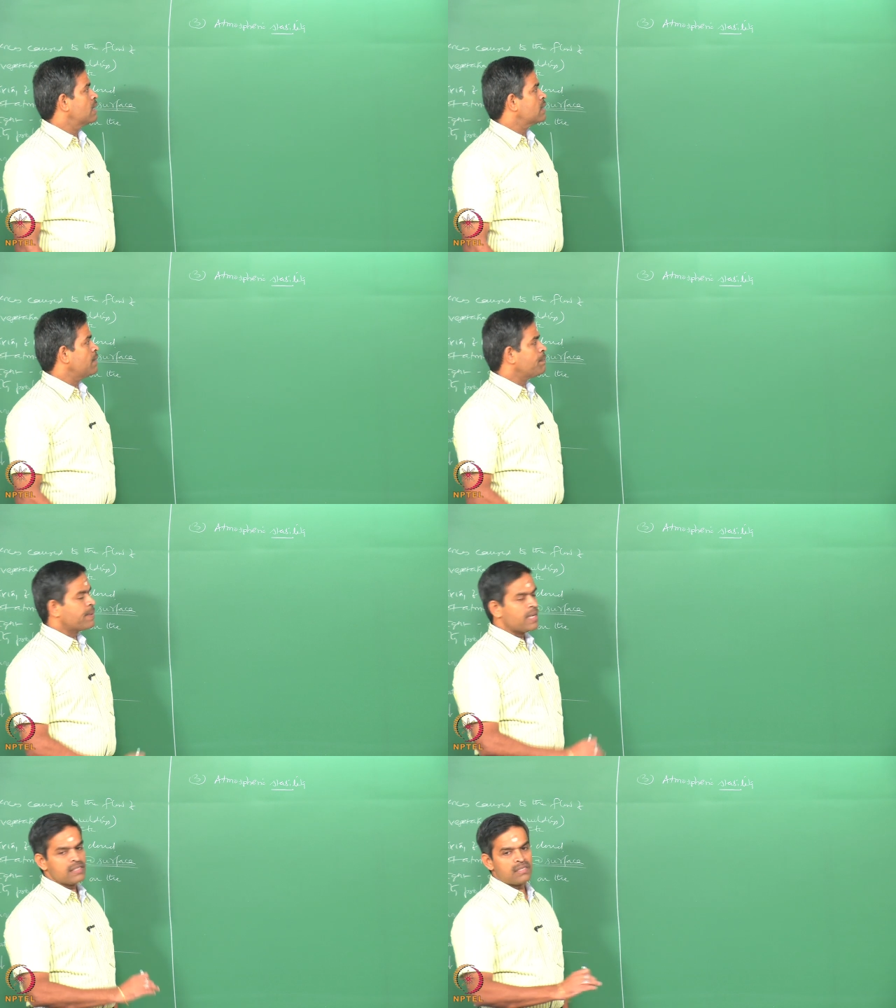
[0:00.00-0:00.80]

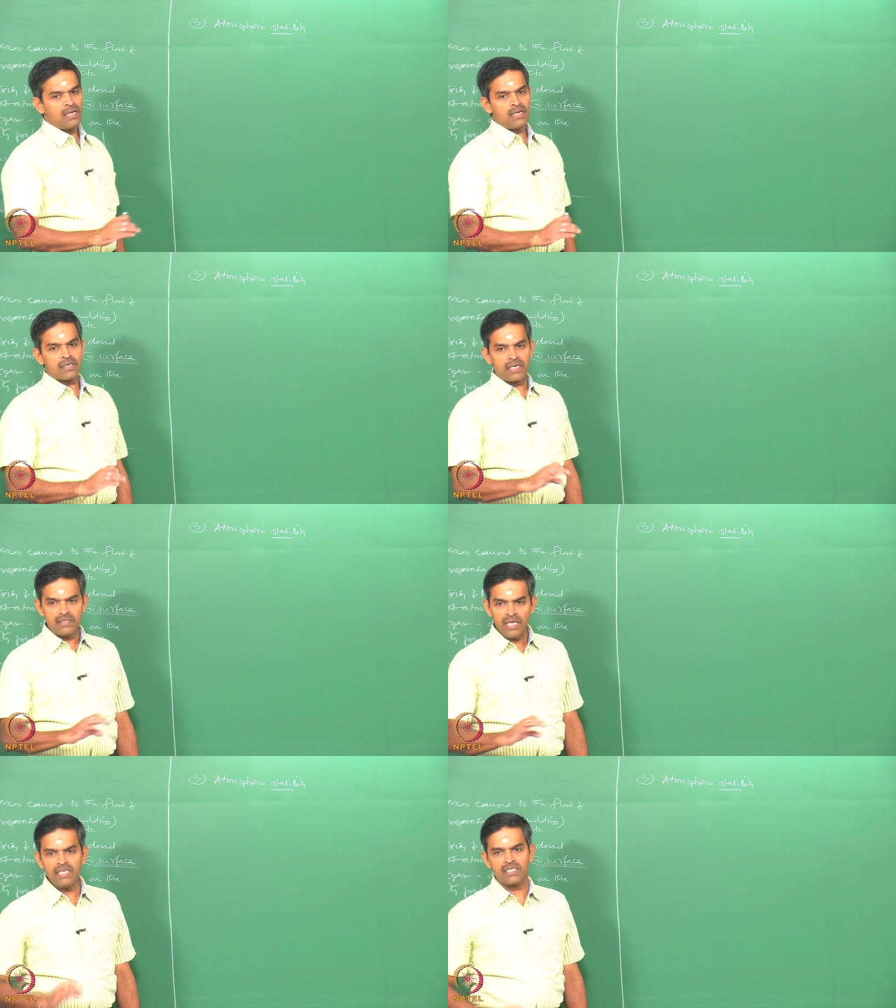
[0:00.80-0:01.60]
temperature
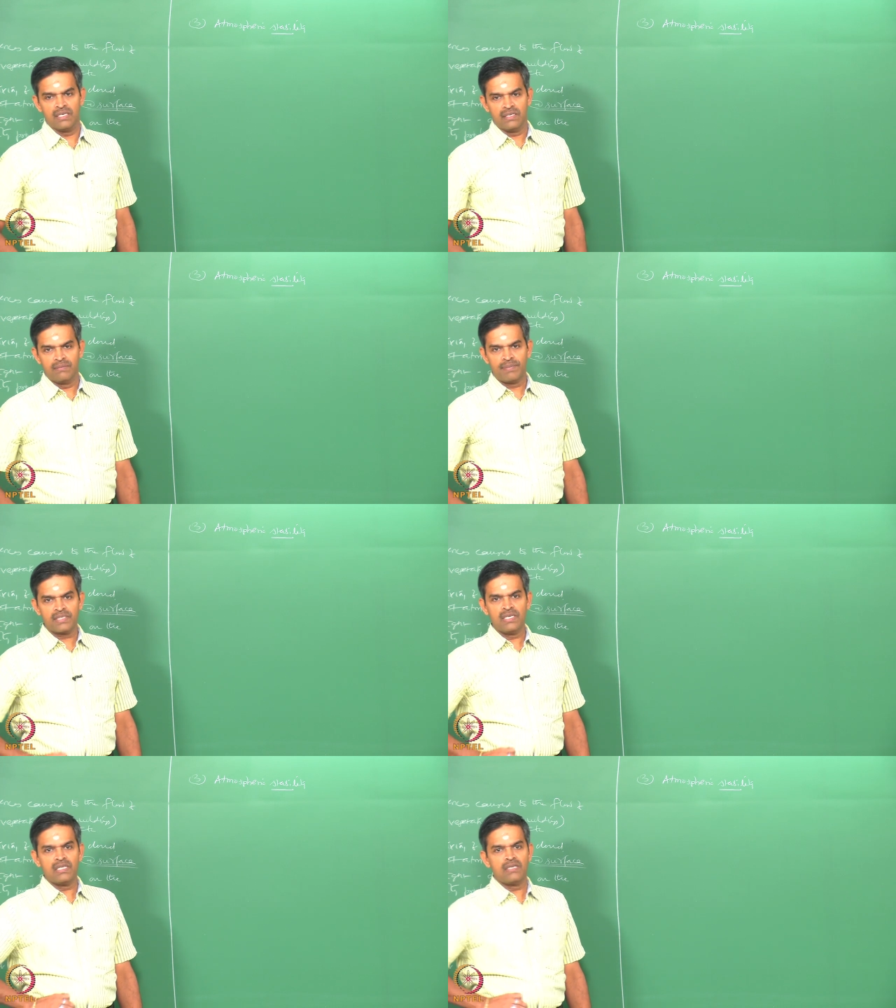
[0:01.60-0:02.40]
condition
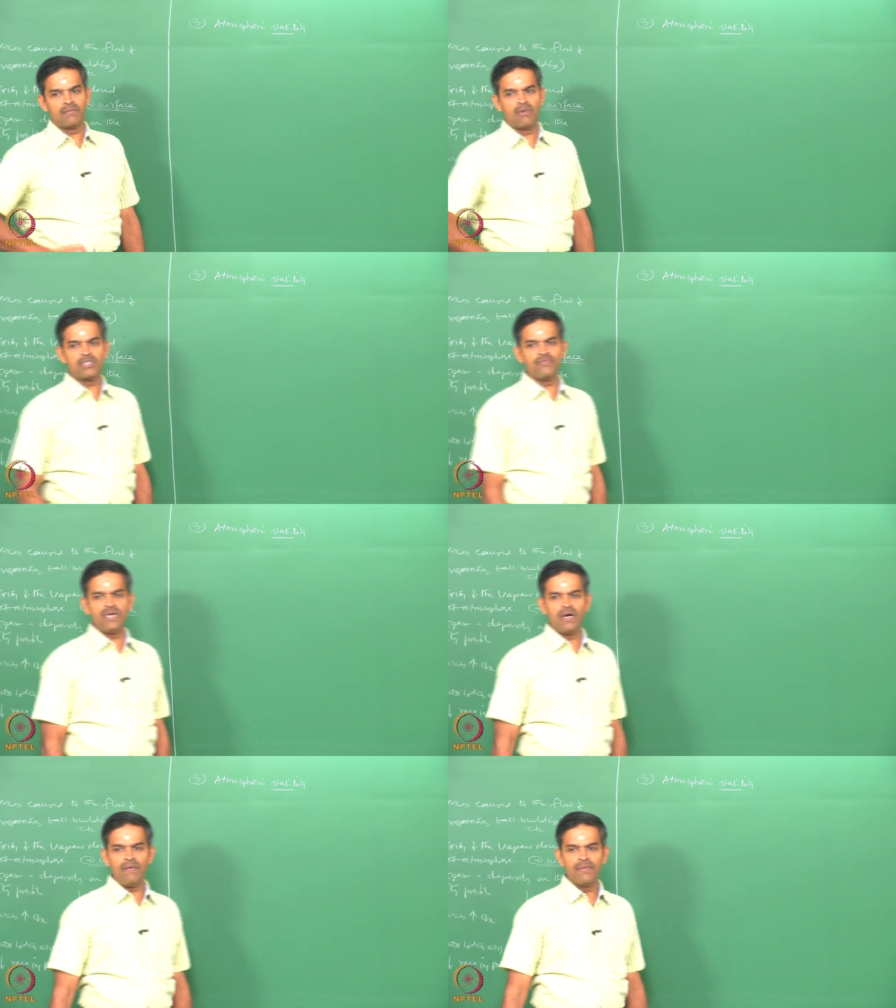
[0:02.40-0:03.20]
present in the
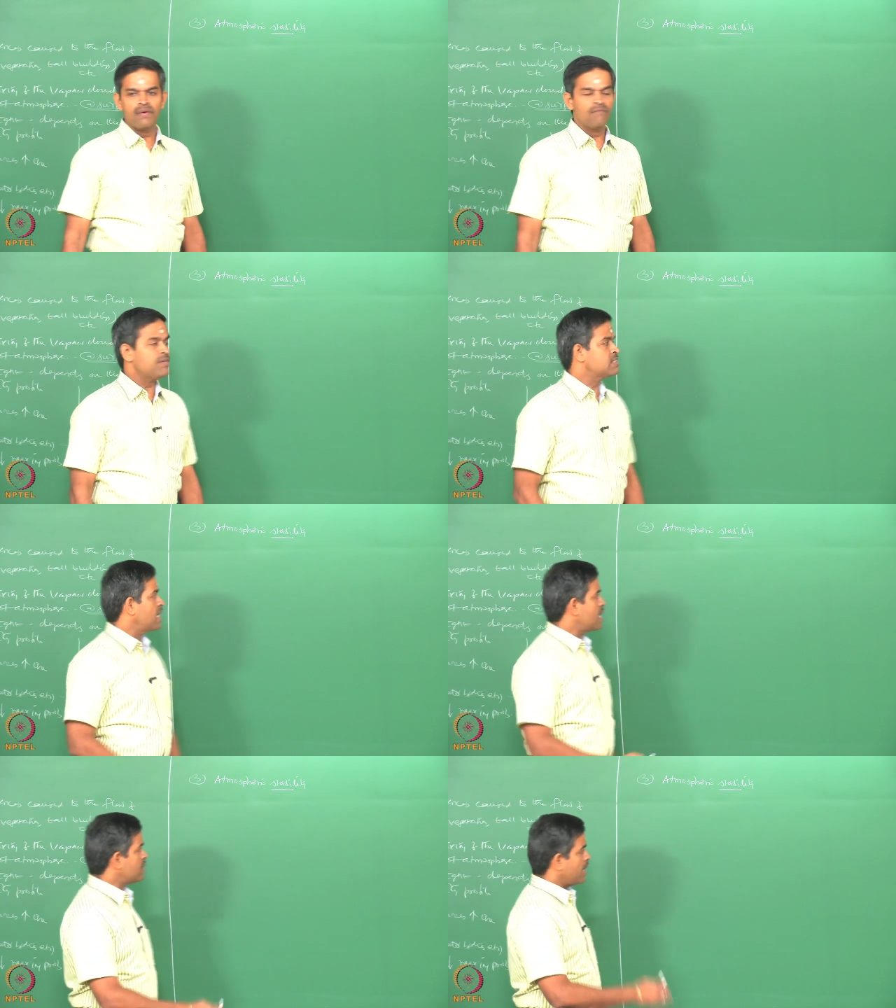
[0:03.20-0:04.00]
atmosphere, which
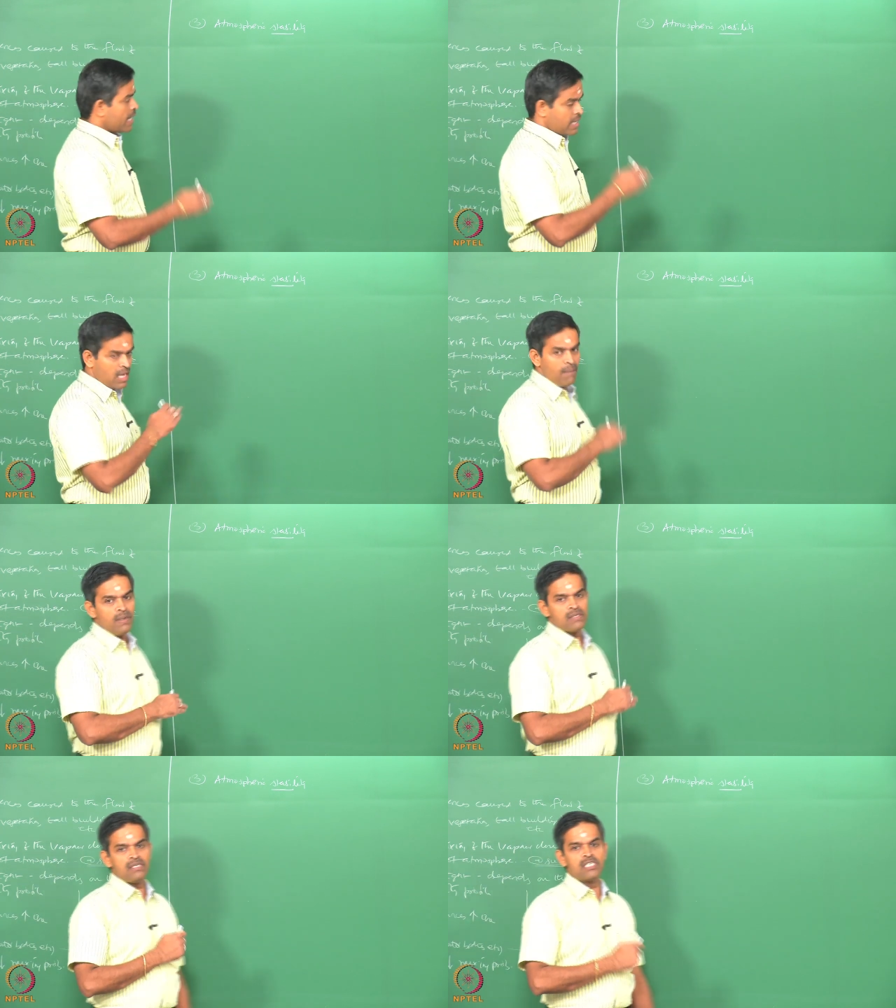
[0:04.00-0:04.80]
either
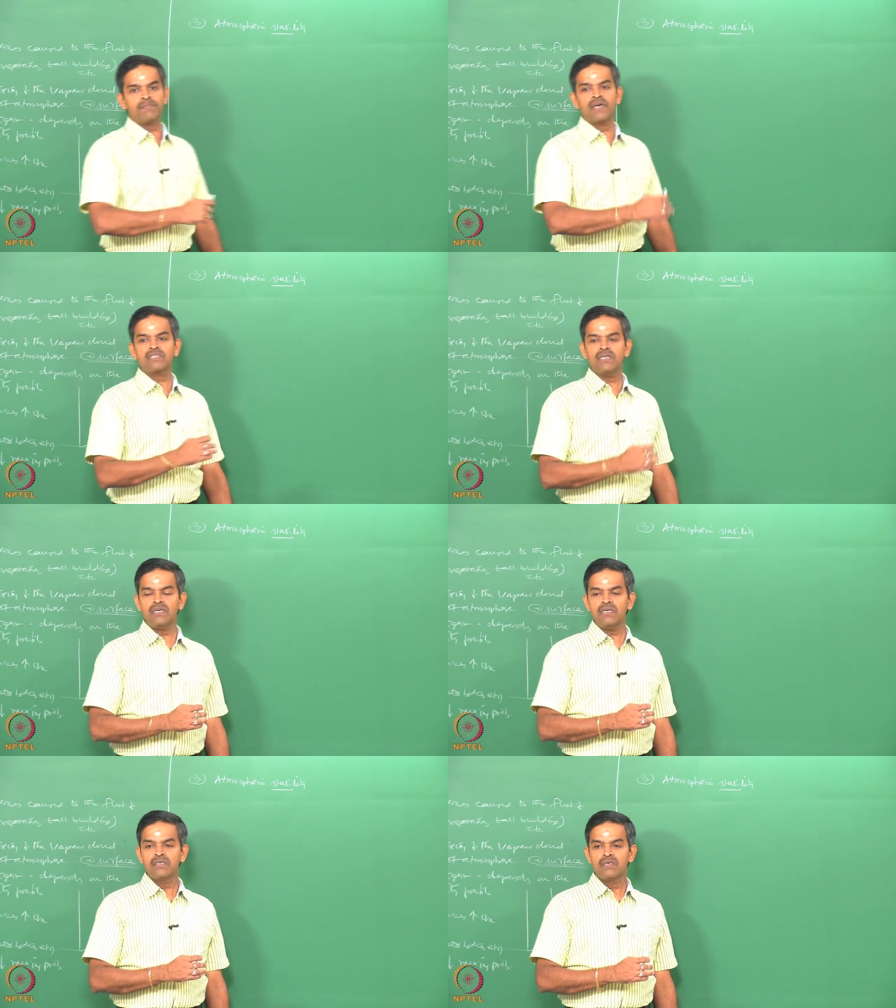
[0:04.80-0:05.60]
enables
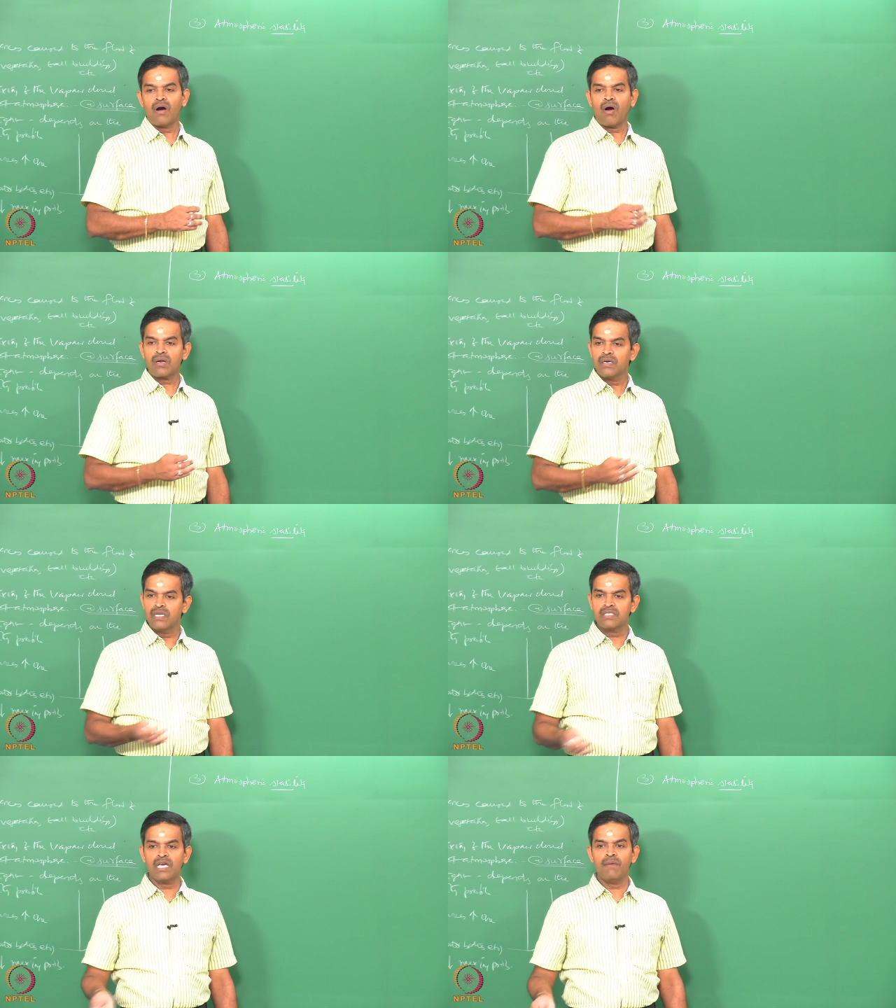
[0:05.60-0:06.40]
dispersion or
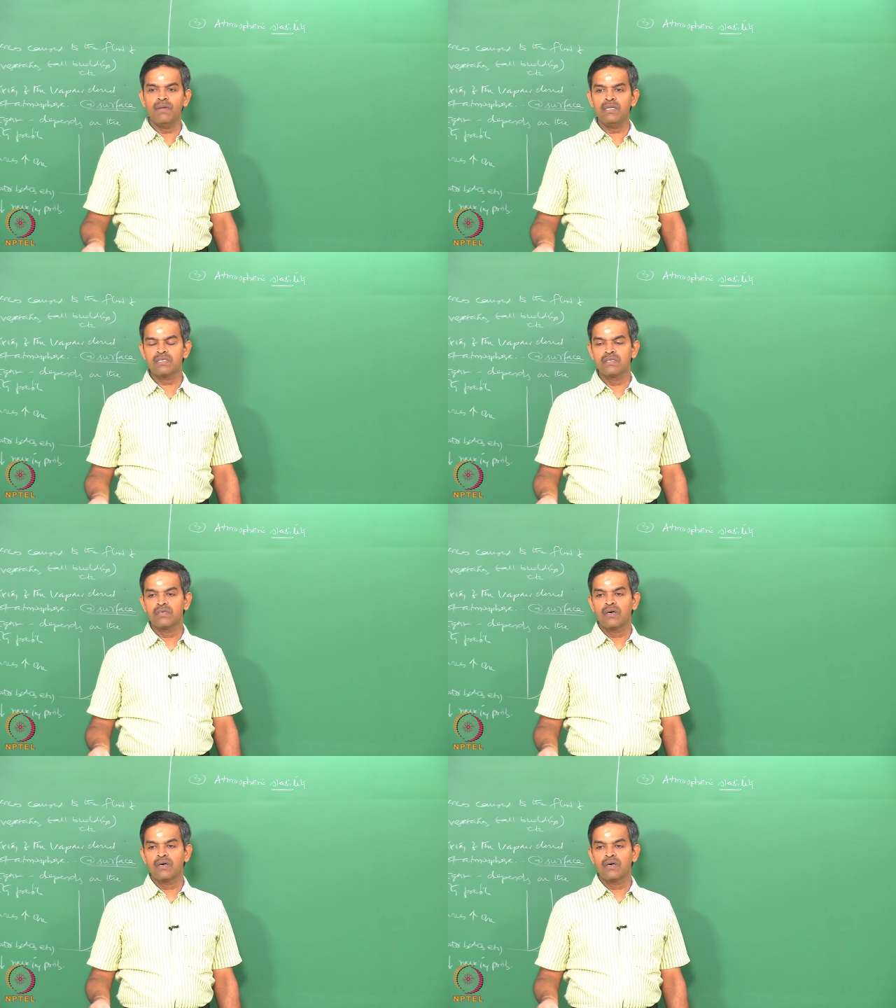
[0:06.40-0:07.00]
disables